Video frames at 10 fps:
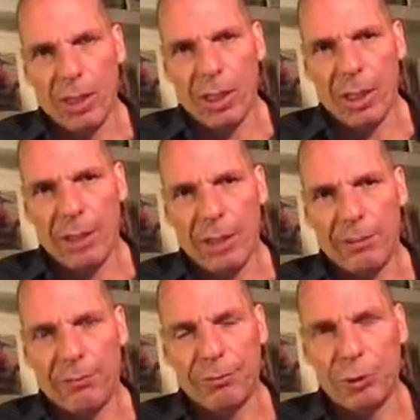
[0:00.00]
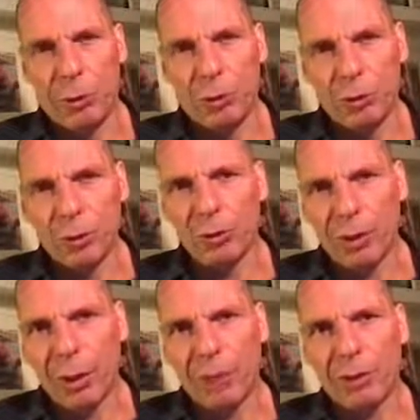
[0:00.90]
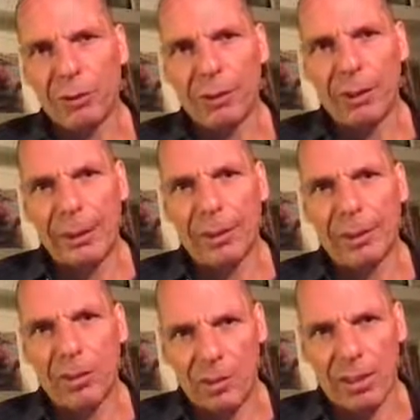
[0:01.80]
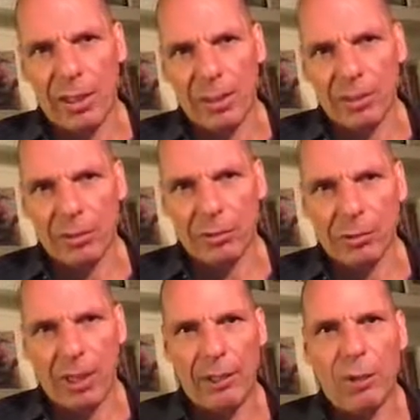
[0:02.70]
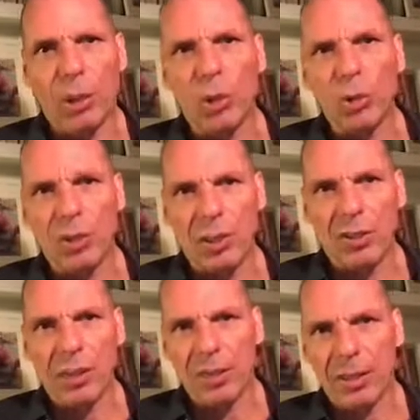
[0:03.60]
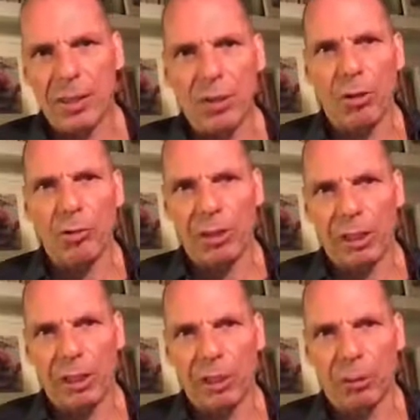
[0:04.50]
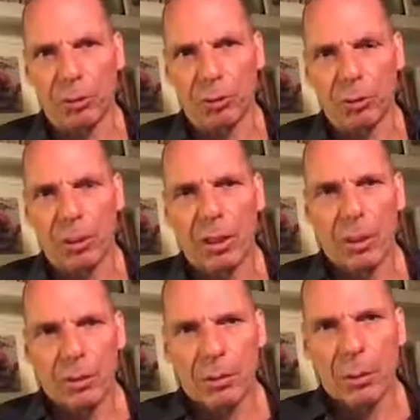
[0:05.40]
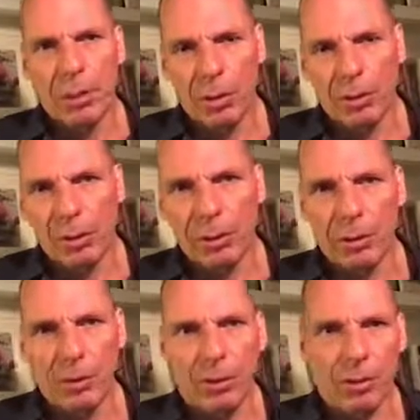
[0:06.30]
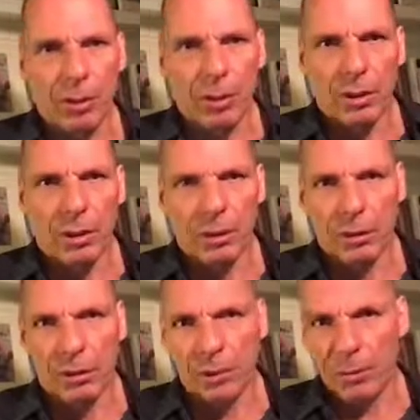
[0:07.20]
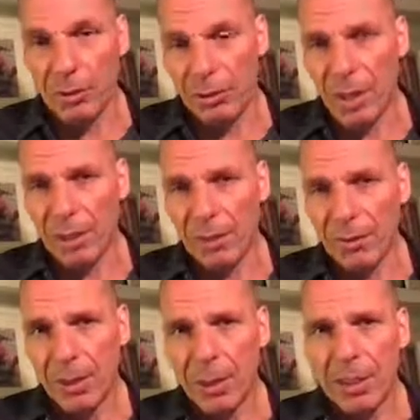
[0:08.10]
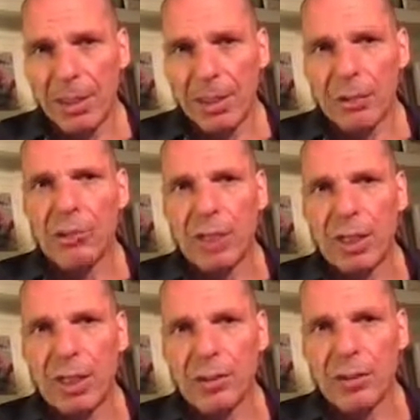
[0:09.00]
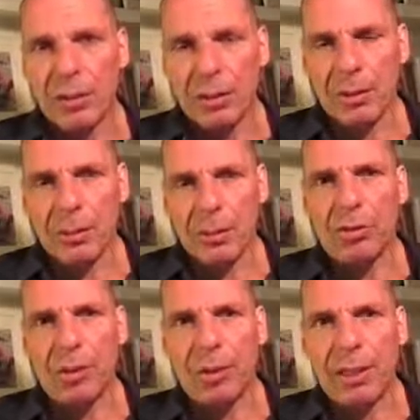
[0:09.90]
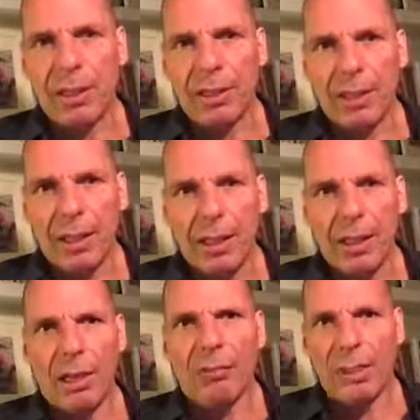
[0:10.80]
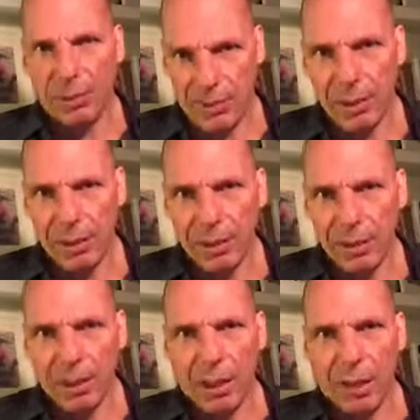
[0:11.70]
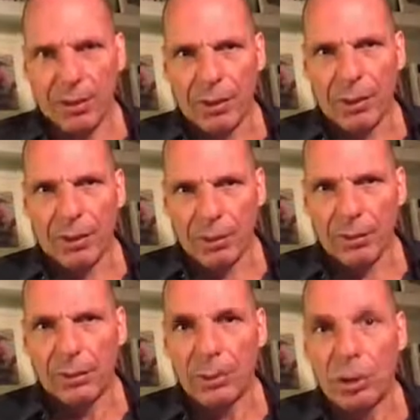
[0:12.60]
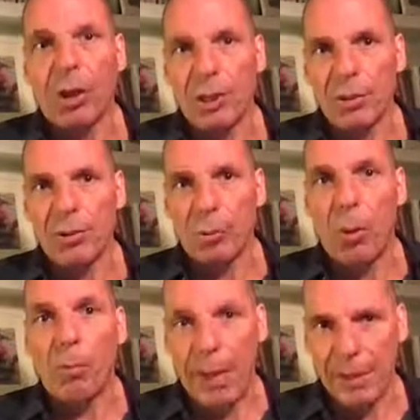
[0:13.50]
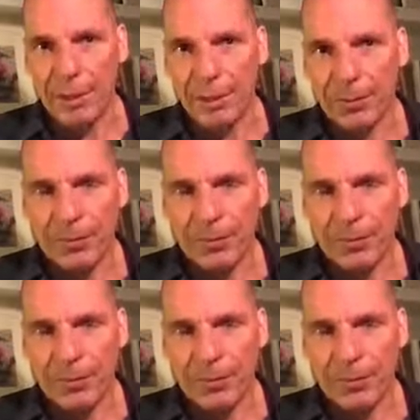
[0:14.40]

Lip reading: And if you do try to attach strings and to try to use this as a negotiating tool with the European Union or with China, those strings destroy the efficacy of the dollar swap lines.